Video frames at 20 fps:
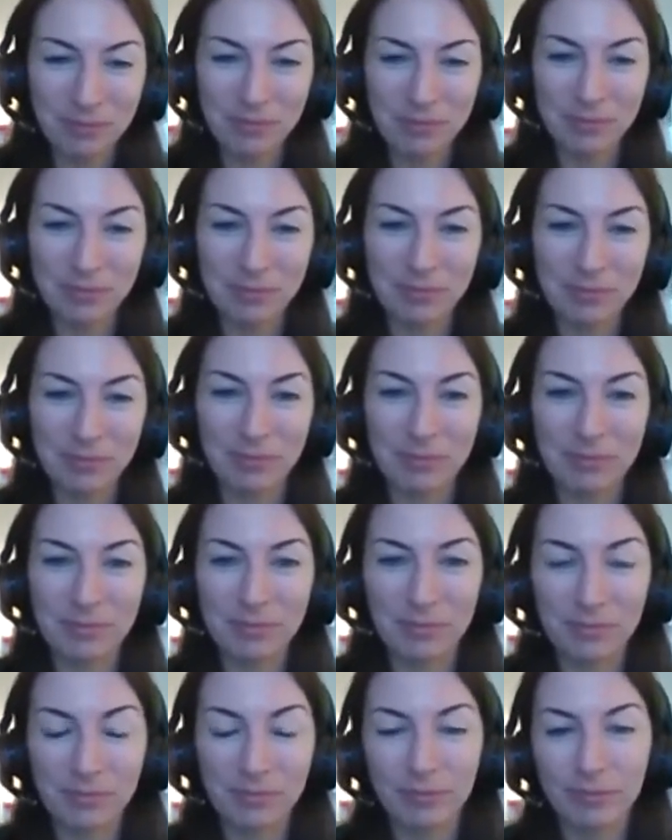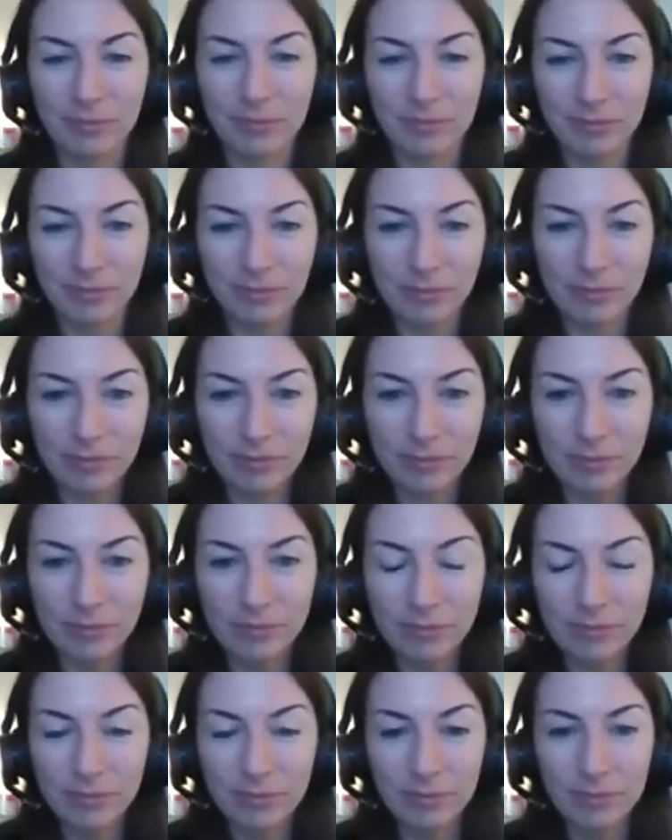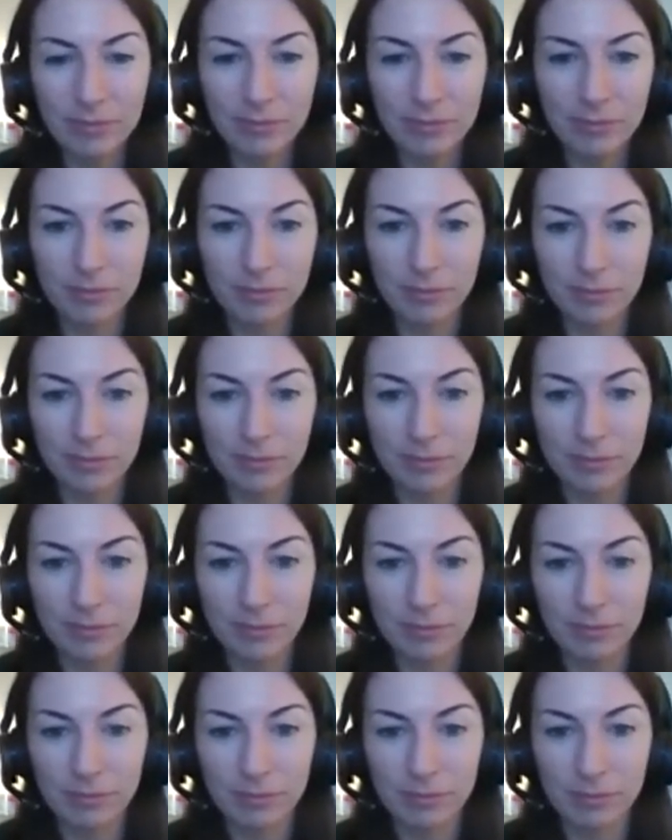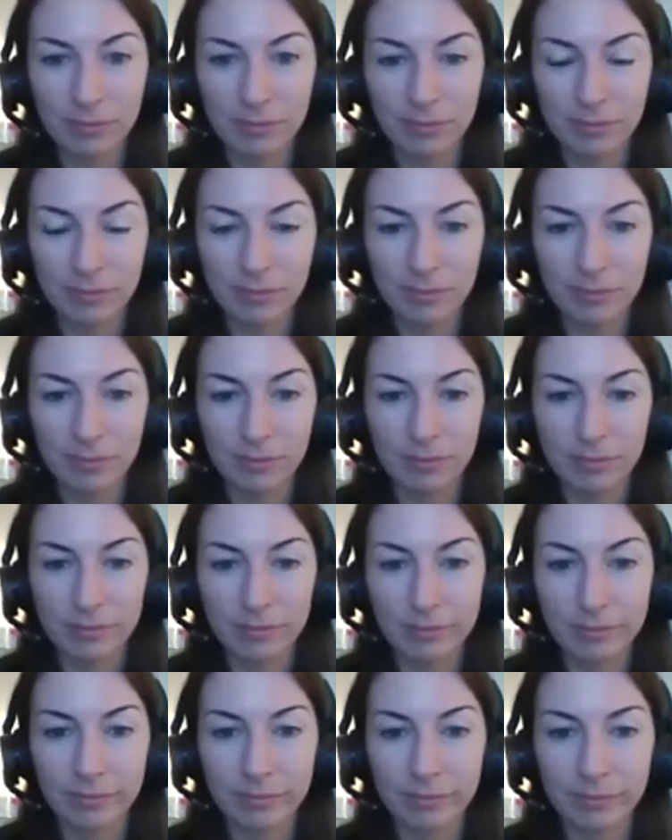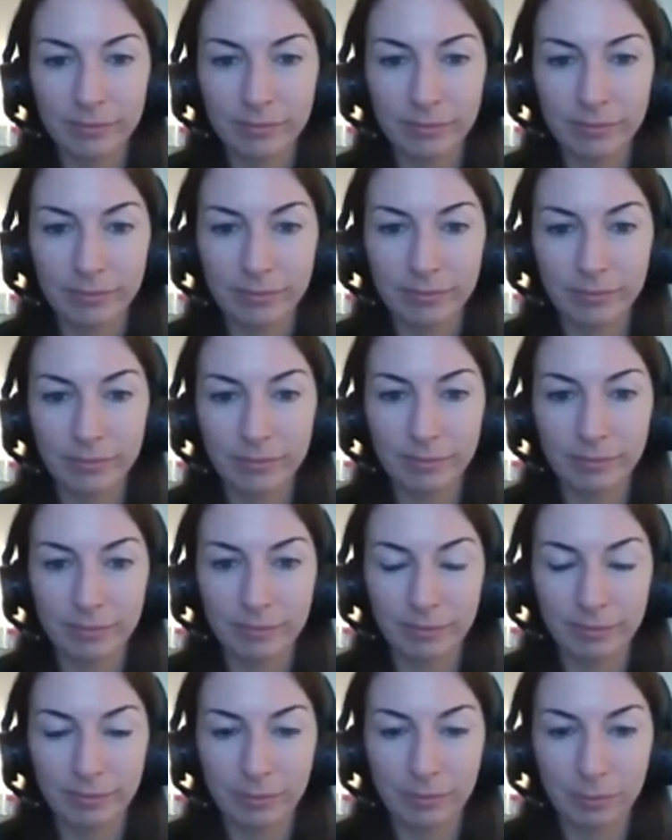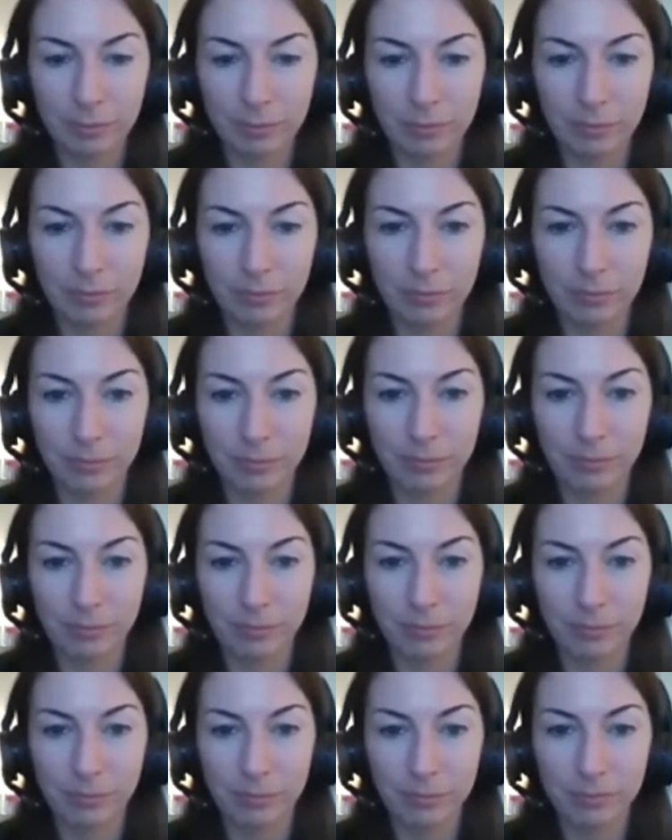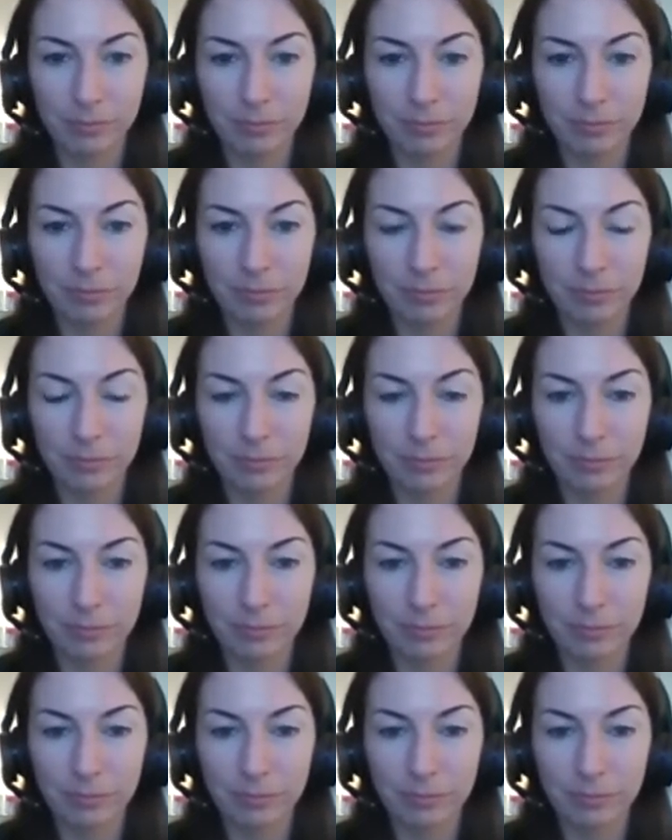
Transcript: (silent)